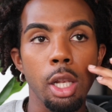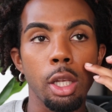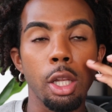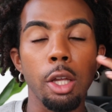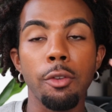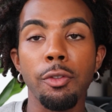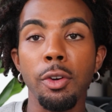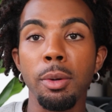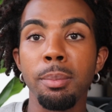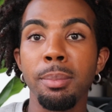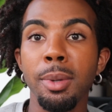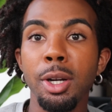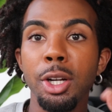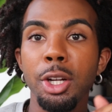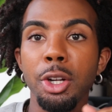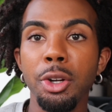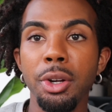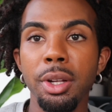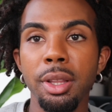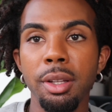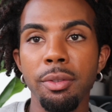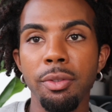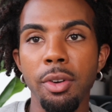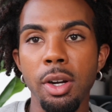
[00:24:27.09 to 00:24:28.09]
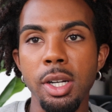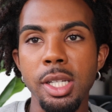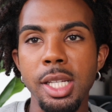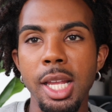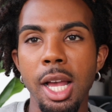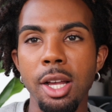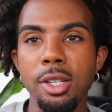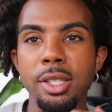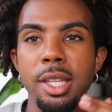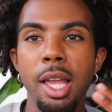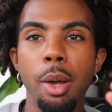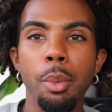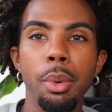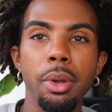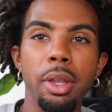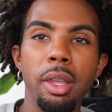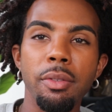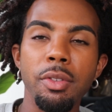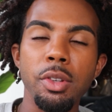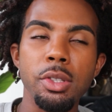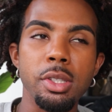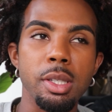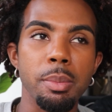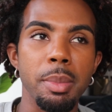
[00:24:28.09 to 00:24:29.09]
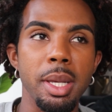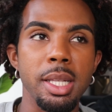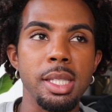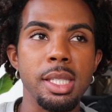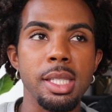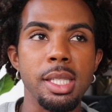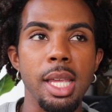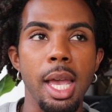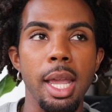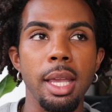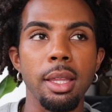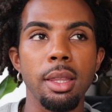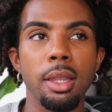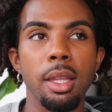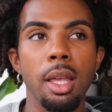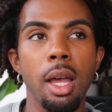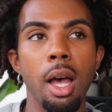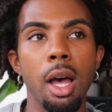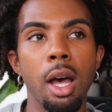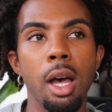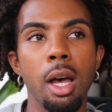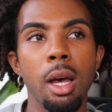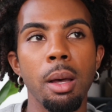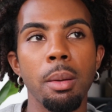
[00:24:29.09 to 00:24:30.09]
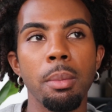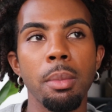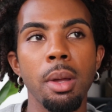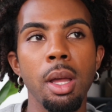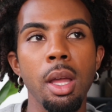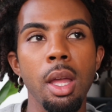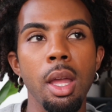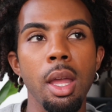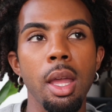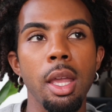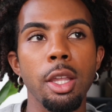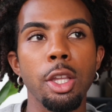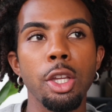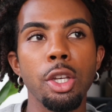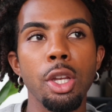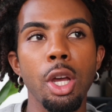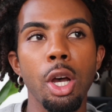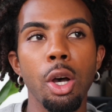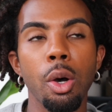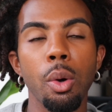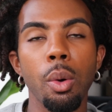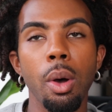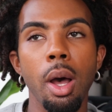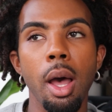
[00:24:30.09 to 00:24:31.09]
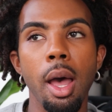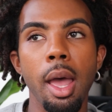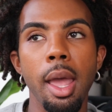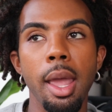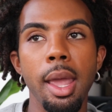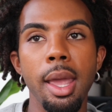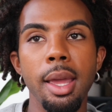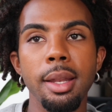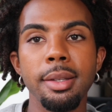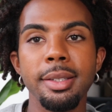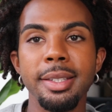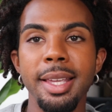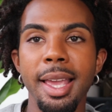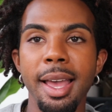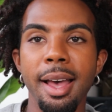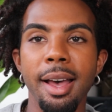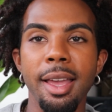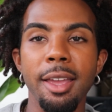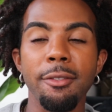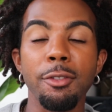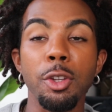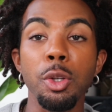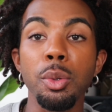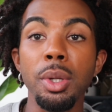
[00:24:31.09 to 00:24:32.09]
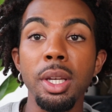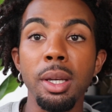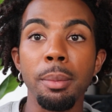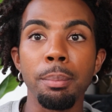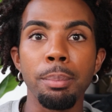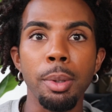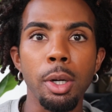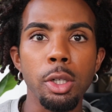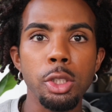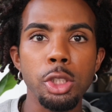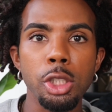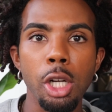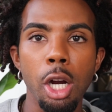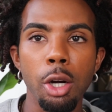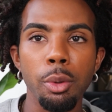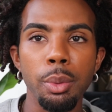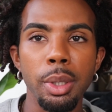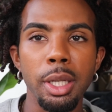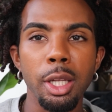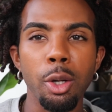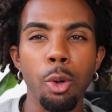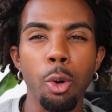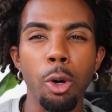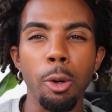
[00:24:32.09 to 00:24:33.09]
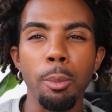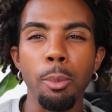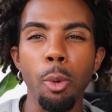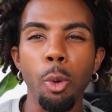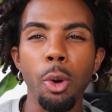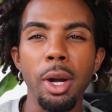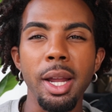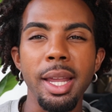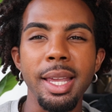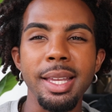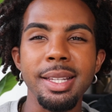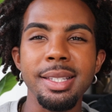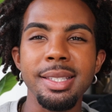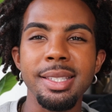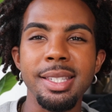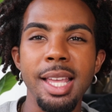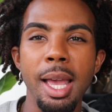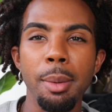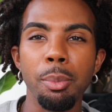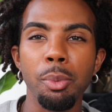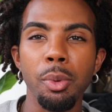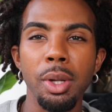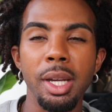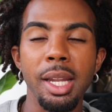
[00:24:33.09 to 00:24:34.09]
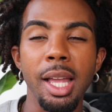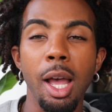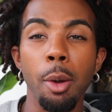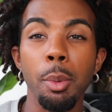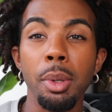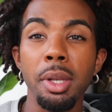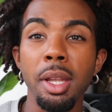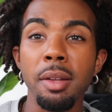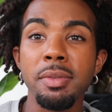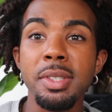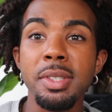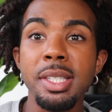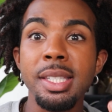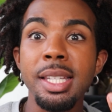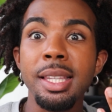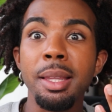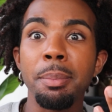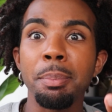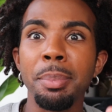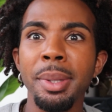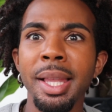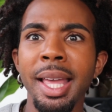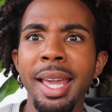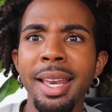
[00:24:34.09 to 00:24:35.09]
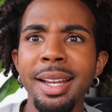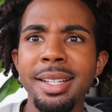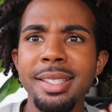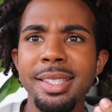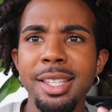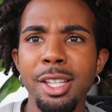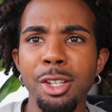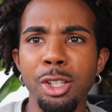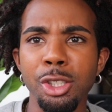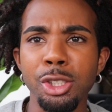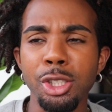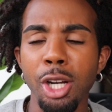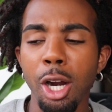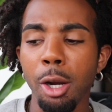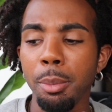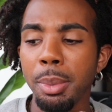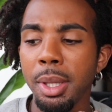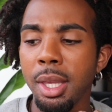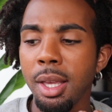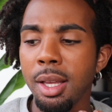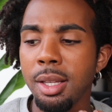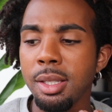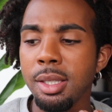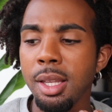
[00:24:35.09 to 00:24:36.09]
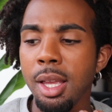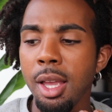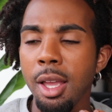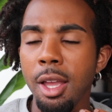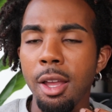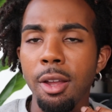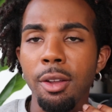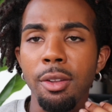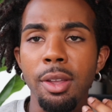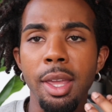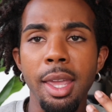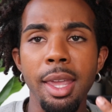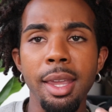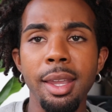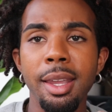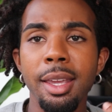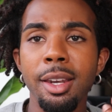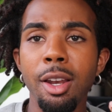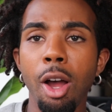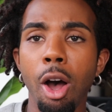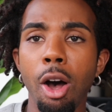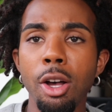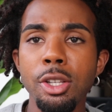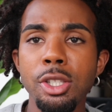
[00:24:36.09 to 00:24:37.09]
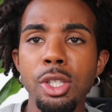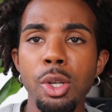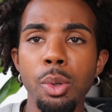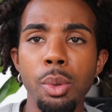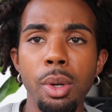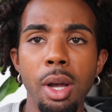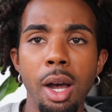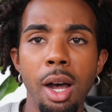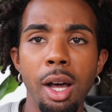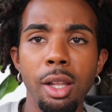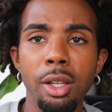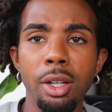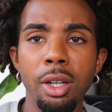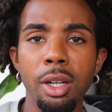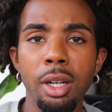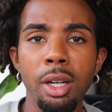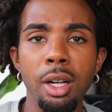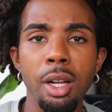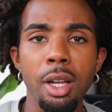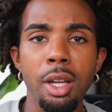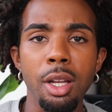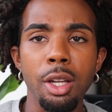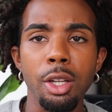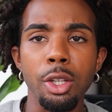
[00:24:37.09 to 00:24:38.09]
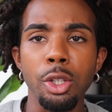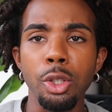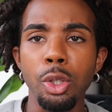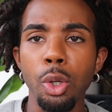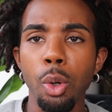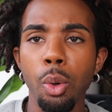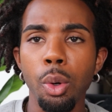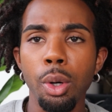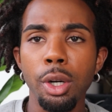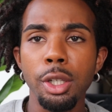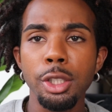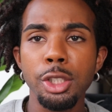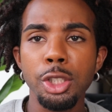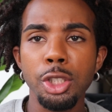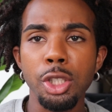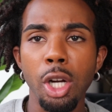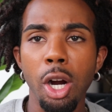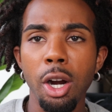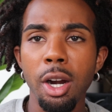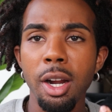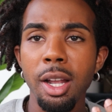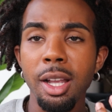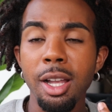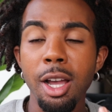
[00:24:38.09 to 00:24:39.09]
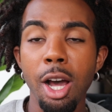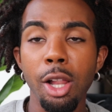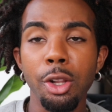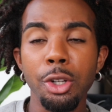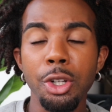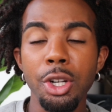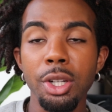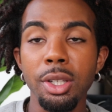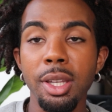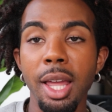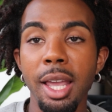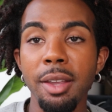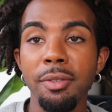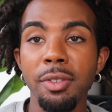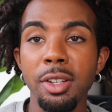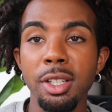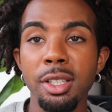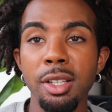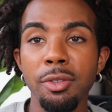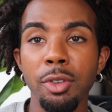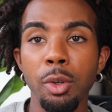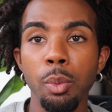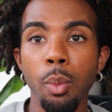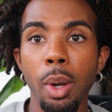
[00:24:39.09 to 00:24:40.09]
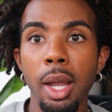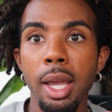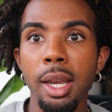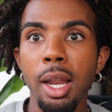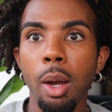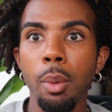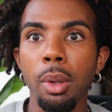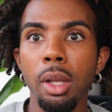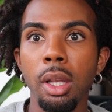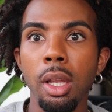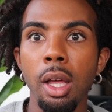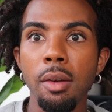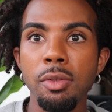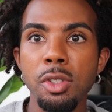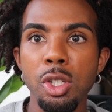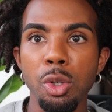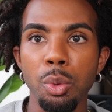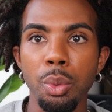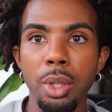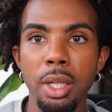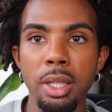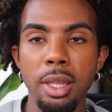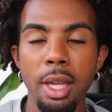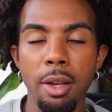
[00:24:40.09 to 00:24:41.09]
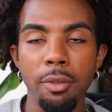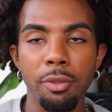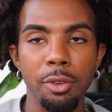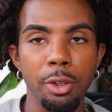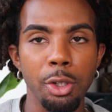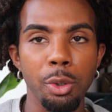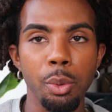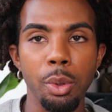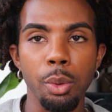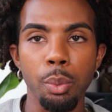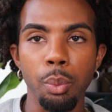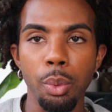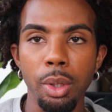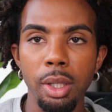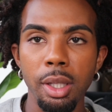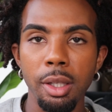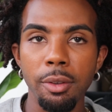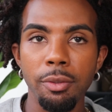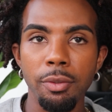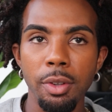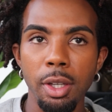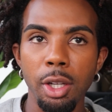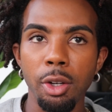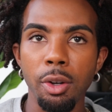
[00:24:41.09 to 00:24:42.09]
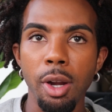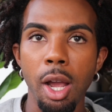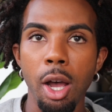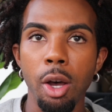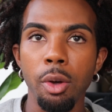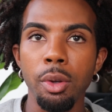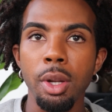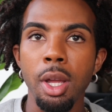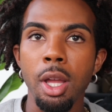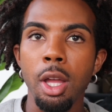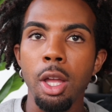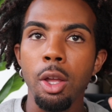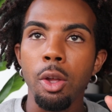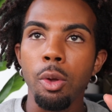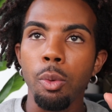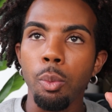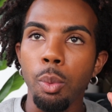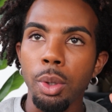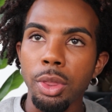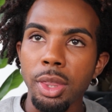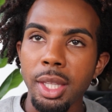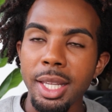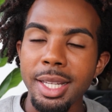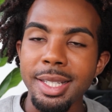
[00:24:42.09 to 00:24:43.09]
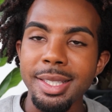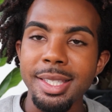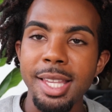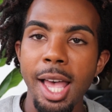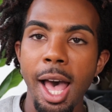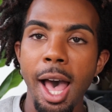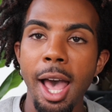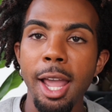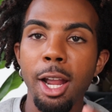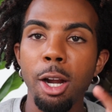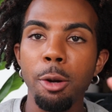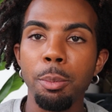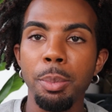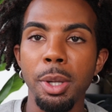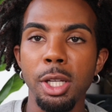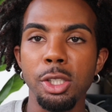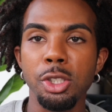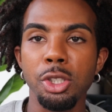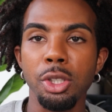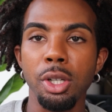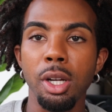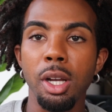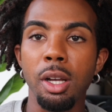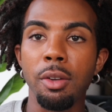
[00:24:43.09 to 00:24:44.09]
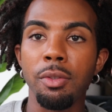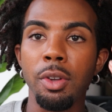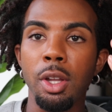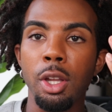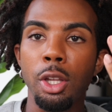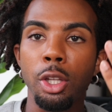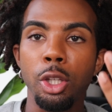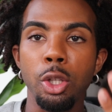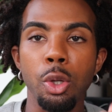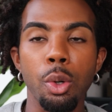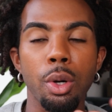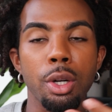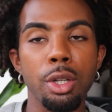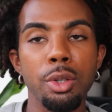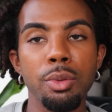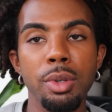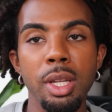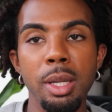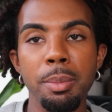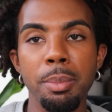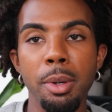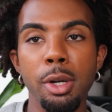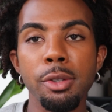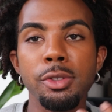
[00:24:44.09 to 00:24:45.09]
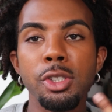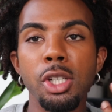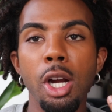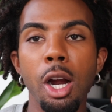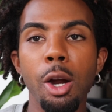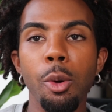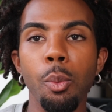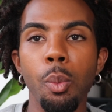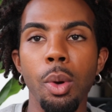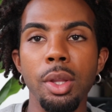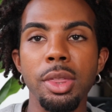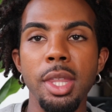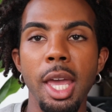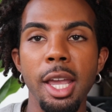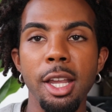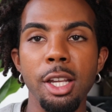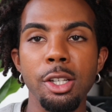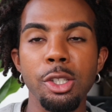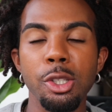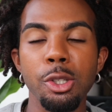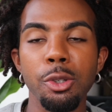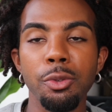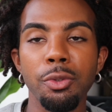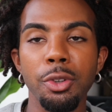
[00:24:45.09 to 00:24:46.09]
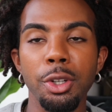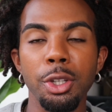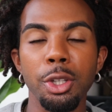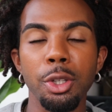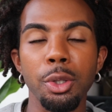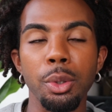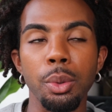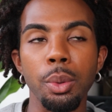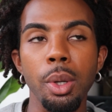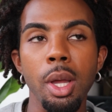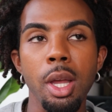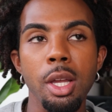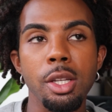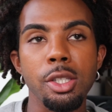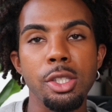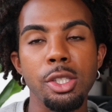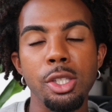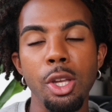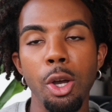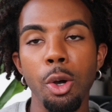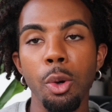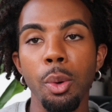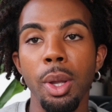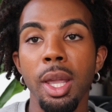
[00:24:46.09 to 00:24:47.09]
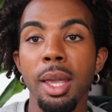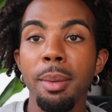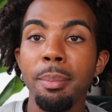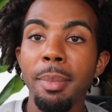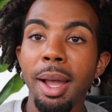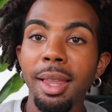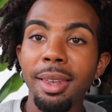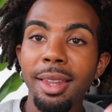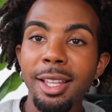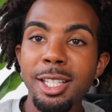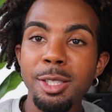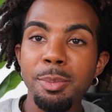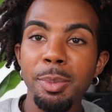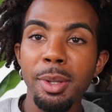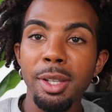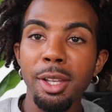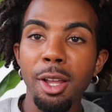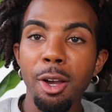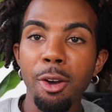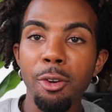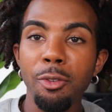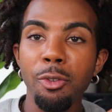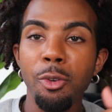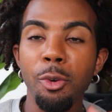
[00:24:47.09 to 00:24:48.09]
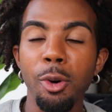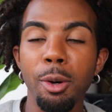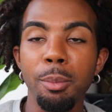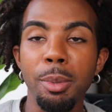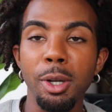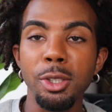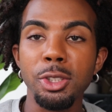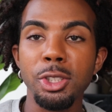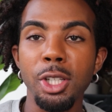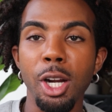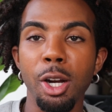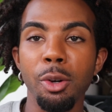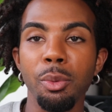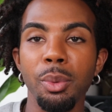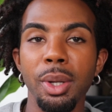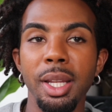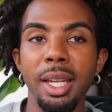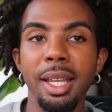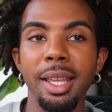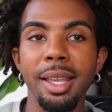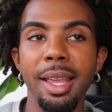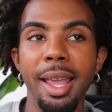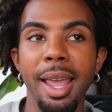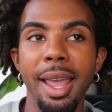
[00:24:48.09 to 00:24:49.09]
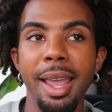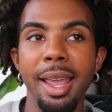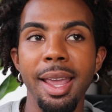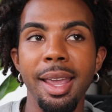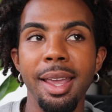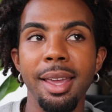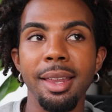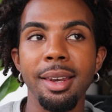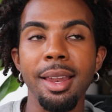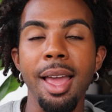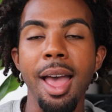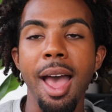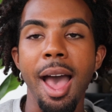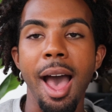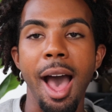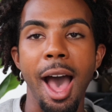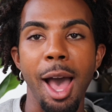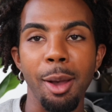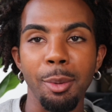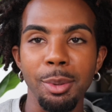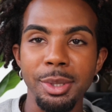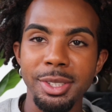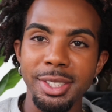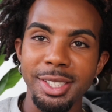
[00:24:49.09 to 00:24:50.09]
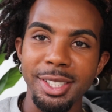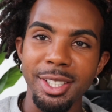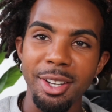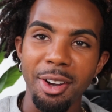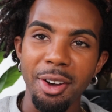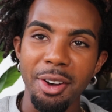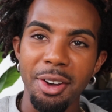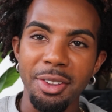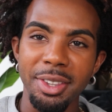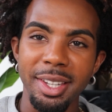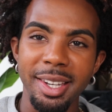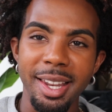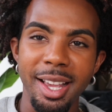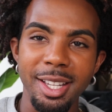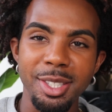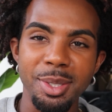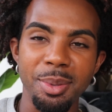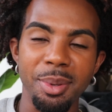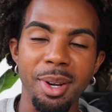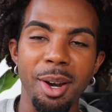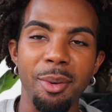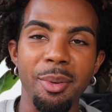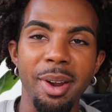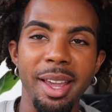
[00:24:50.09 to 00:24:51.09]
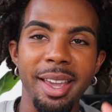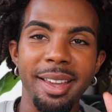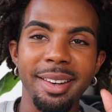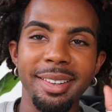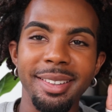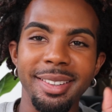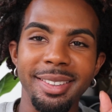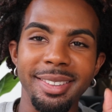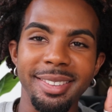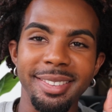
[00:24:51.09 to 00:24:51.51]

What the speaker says: Look for Mercury in the 1st house. That will give you some insight. And yeah, if you need a birth chart reading or a more in-depth reading, I would love to see the planets in your chart, because it can also color your chart and color your life in a different way, and I would love to read that for you and really figure out with the entire picture of your unique birth chart what that can do for you. So hit my links below for a birth chart reading, and I will see y'all on the next one, all right?